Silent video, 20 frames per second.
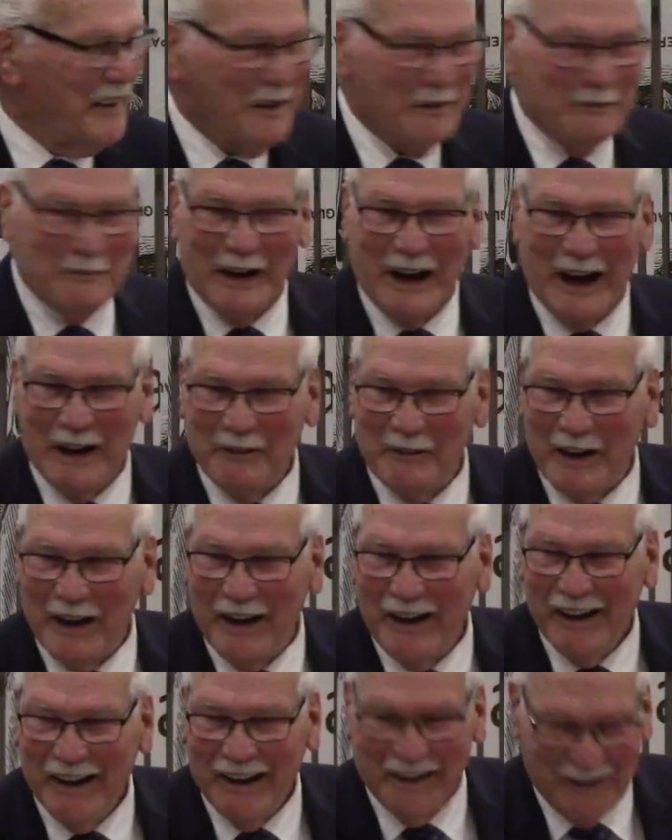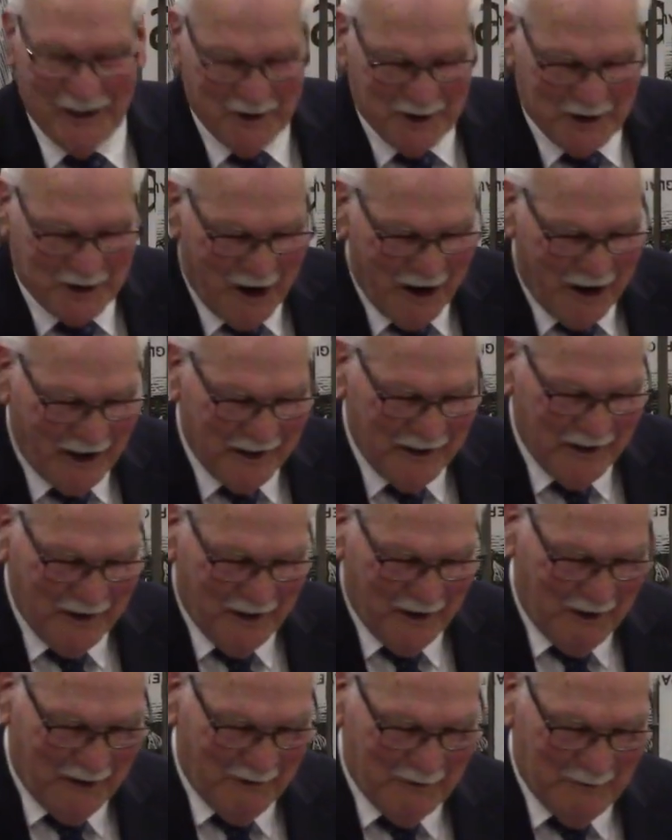but anyway, you started
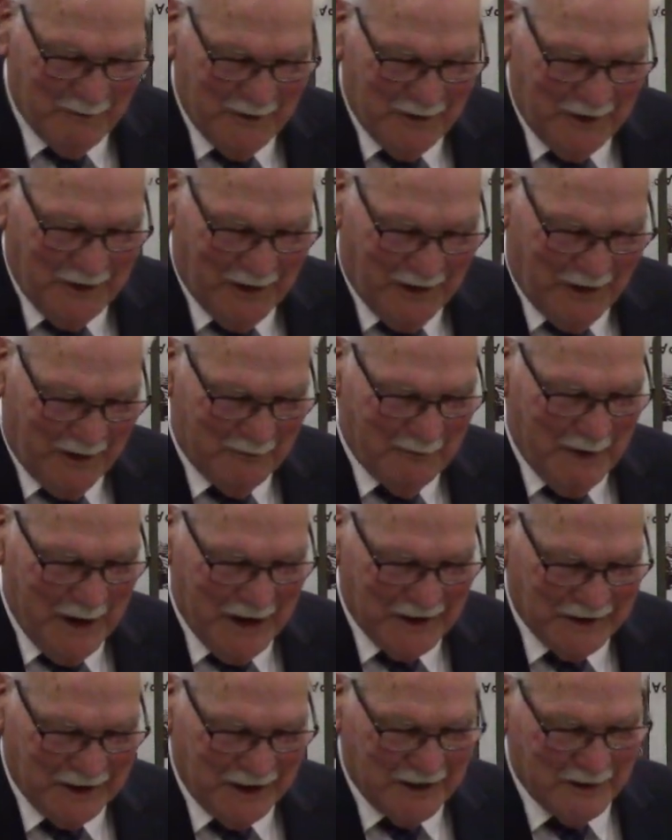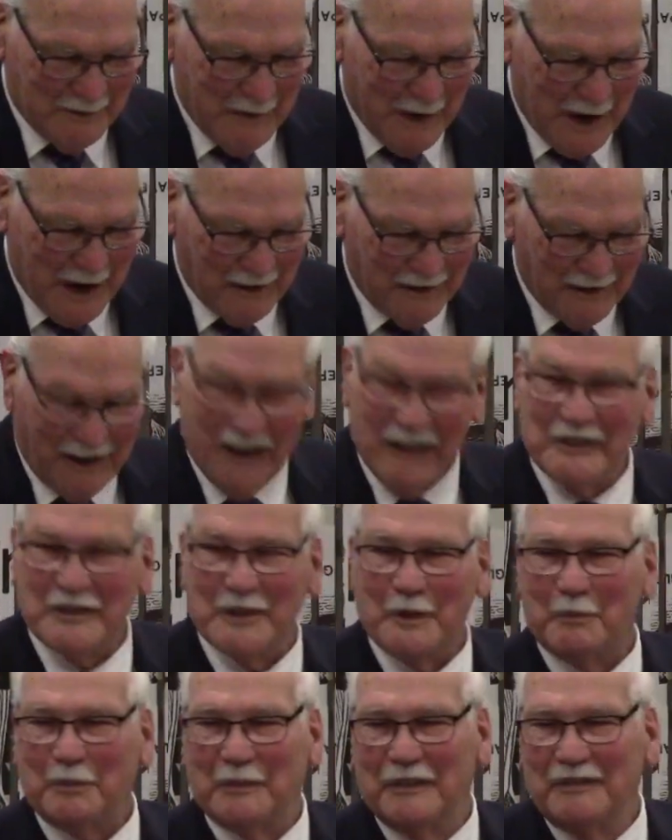your, your message about
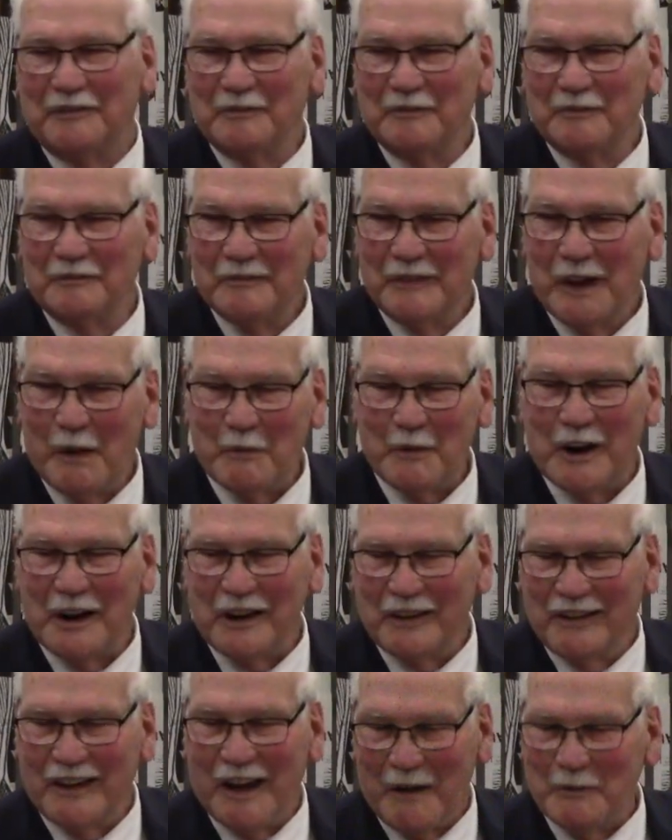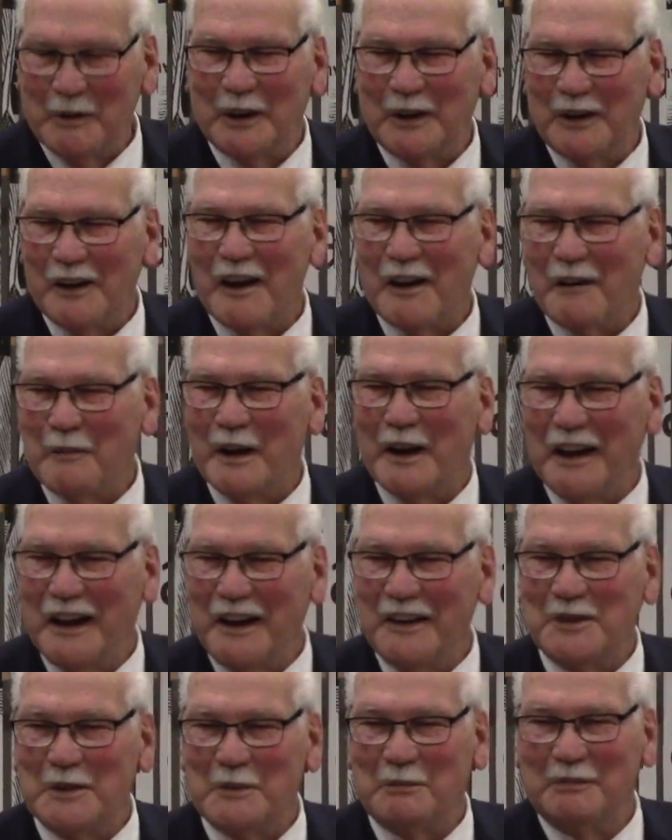Egypt. I'm going to I'm going to talk about
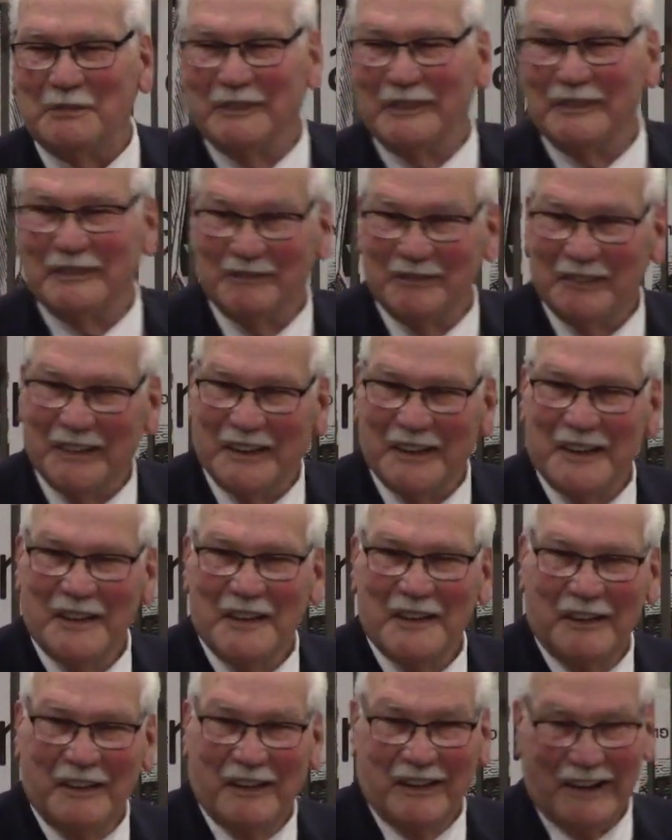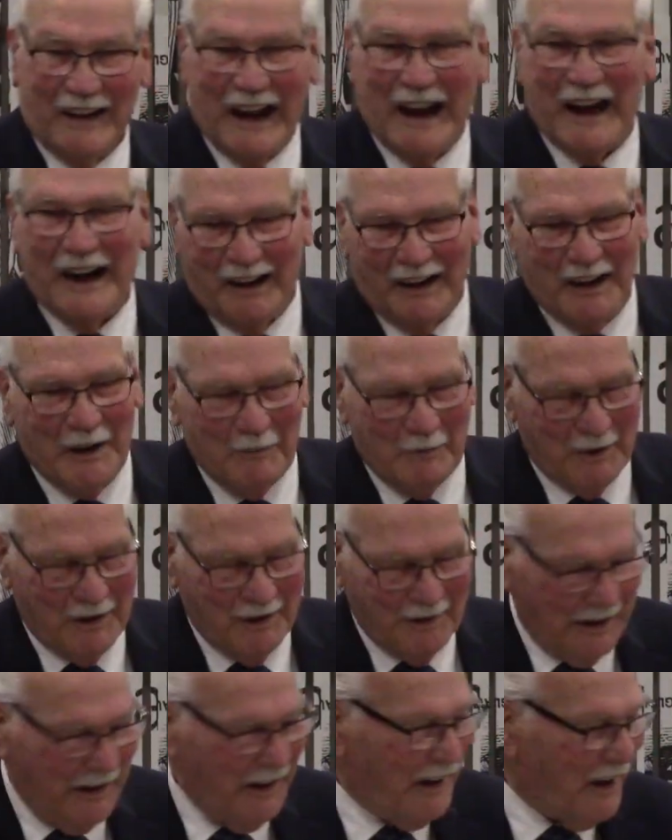Egypt and a little
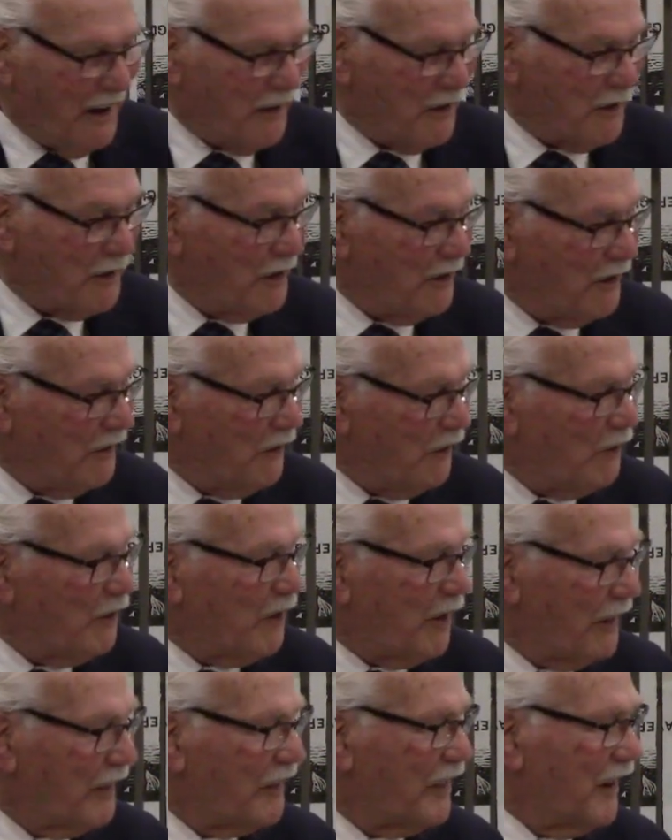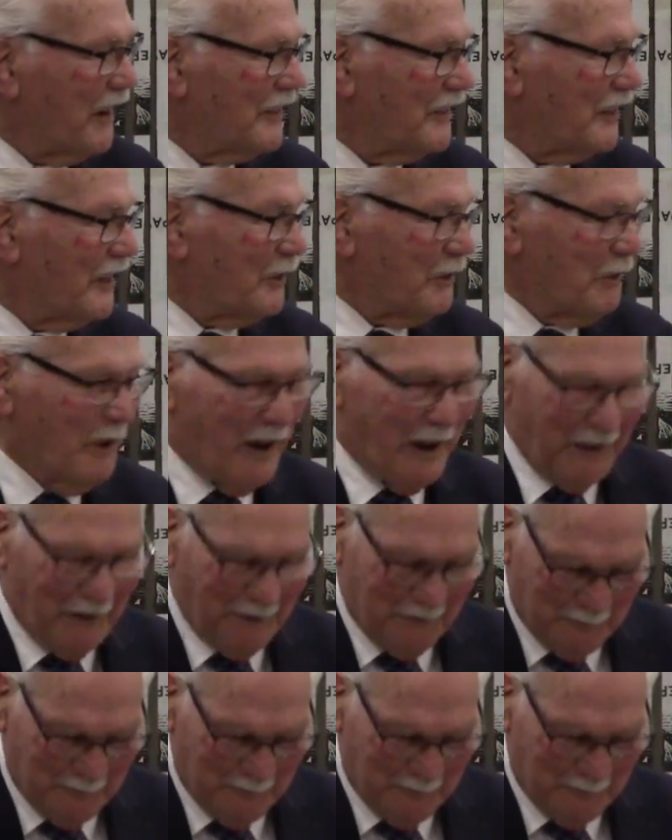little other few other things as well.